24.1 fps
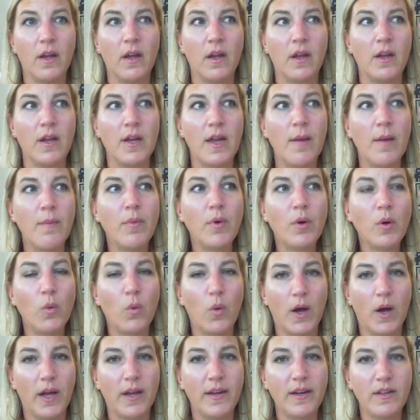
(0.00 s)
number
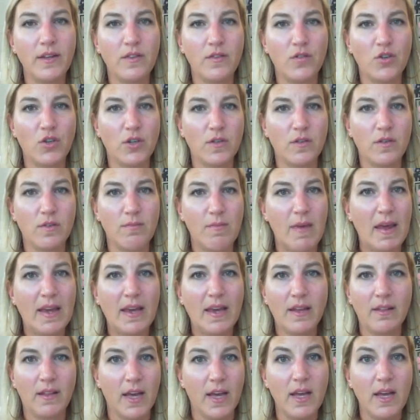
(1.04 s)
one is just make
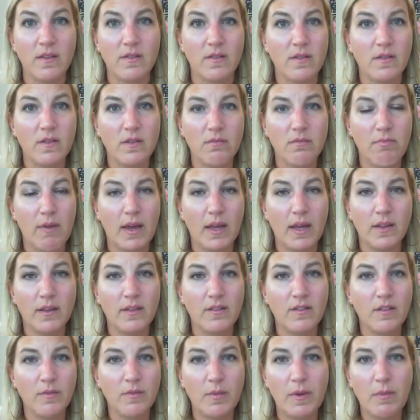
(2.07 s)
a list
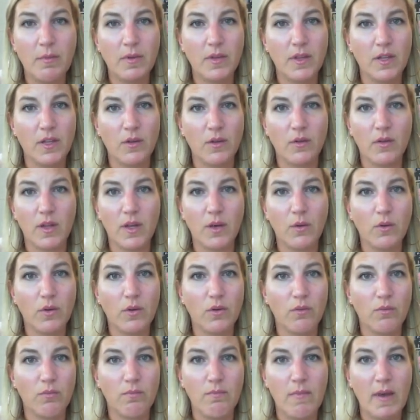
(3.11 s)
of people that you think would
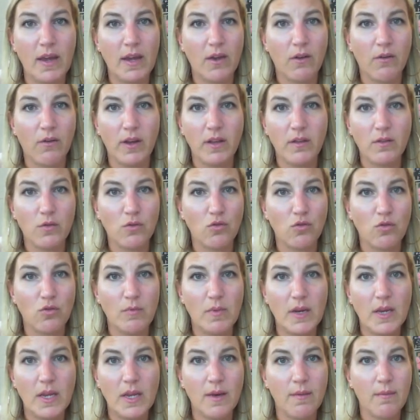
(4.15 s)
make great social
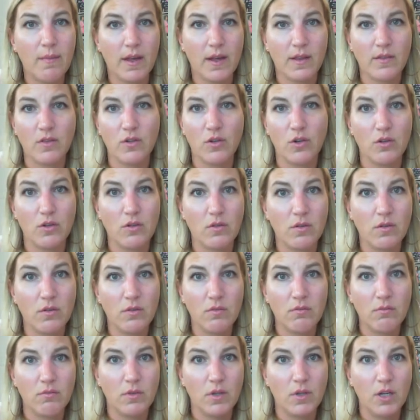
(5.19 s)
media ambassadors.
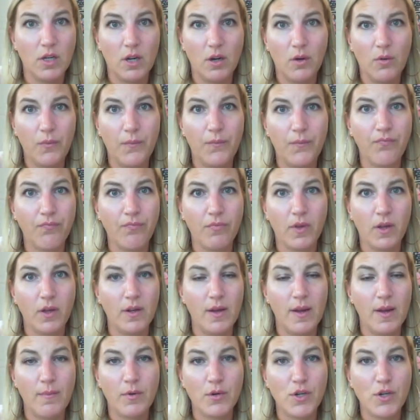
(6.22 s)

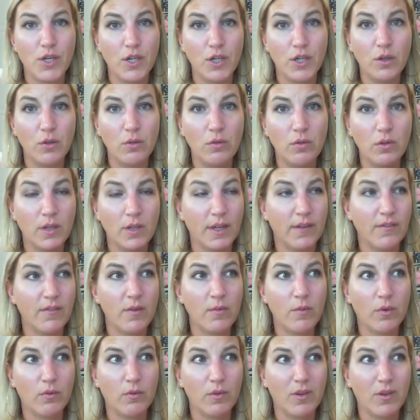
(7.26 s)
Number two, give
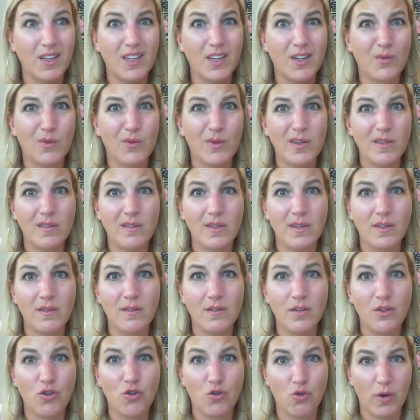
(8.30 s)
them a really good reason
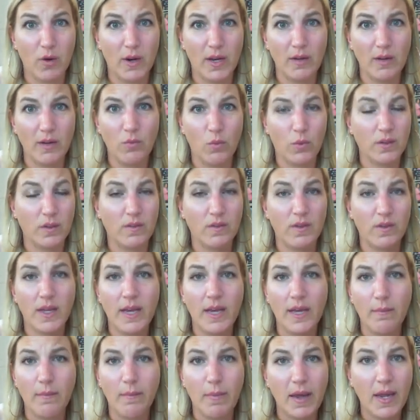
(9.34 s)
to join. What's the
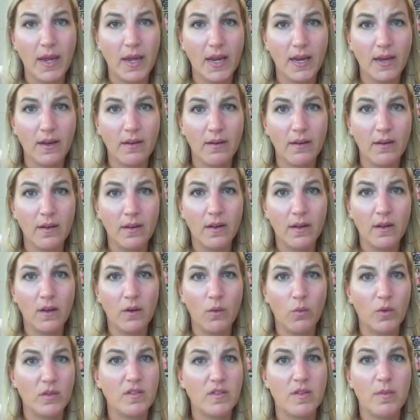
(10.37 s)
campaign?
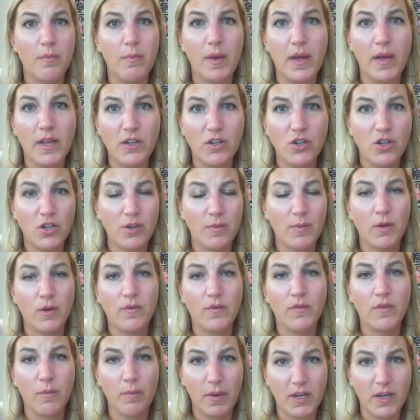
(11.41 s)
What's the pitch? I mean, you
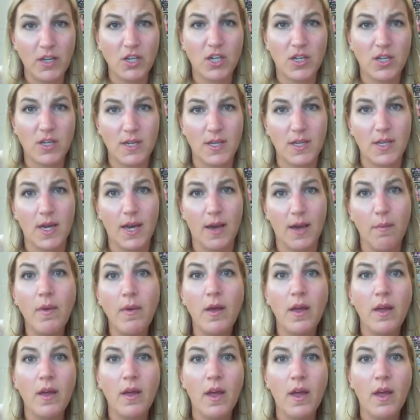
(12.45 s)
have to pitch it to them.